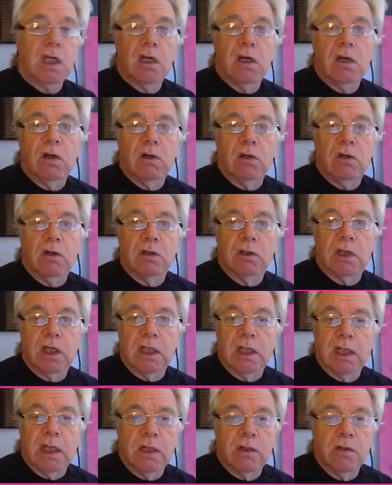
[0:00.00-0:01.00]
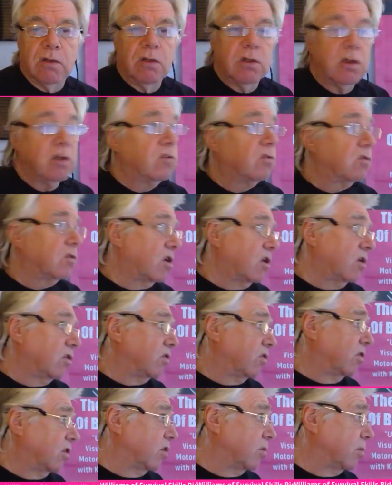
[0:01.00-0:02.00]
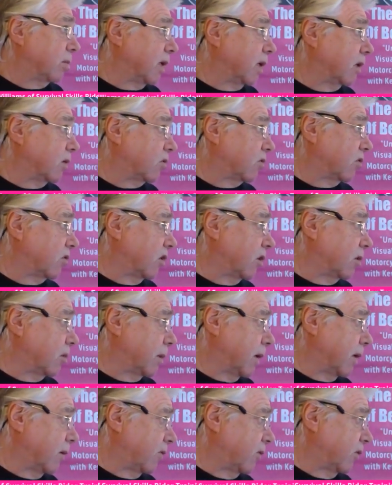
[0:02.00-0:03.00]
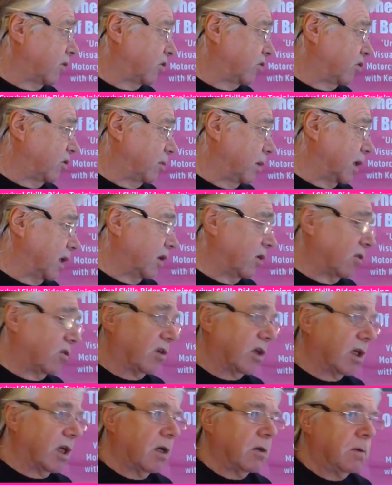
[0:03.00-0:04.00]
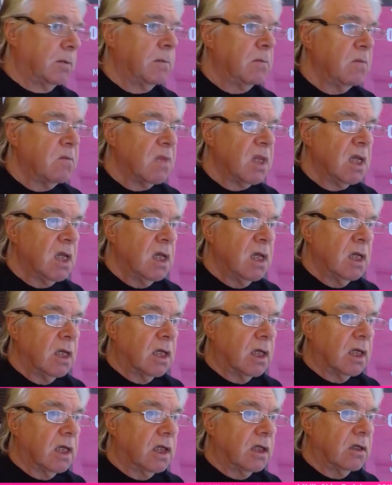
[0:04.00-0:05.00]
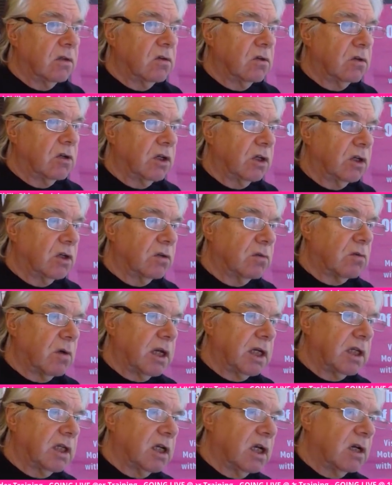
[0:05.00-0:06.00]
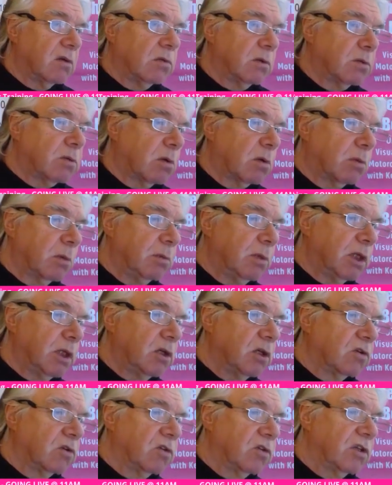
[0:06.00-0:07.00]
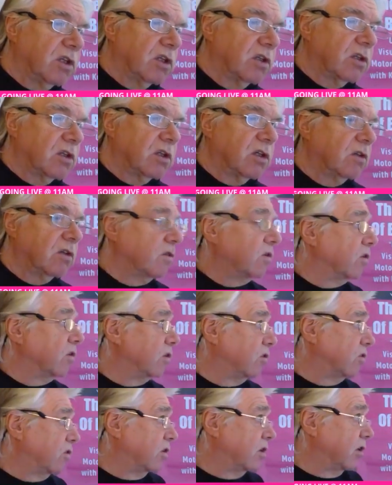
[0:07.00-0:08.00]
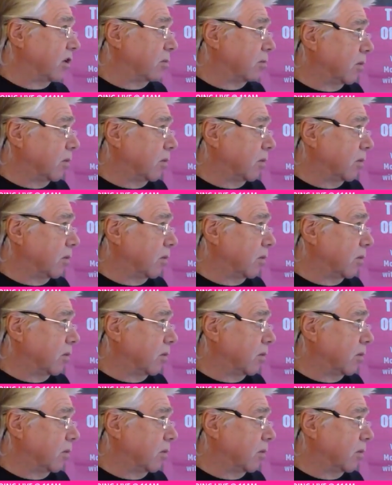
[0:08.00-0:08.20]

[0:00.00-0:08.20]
hard in London. It started about 30 minutes ago. And looking at the radar, we've probably got another 30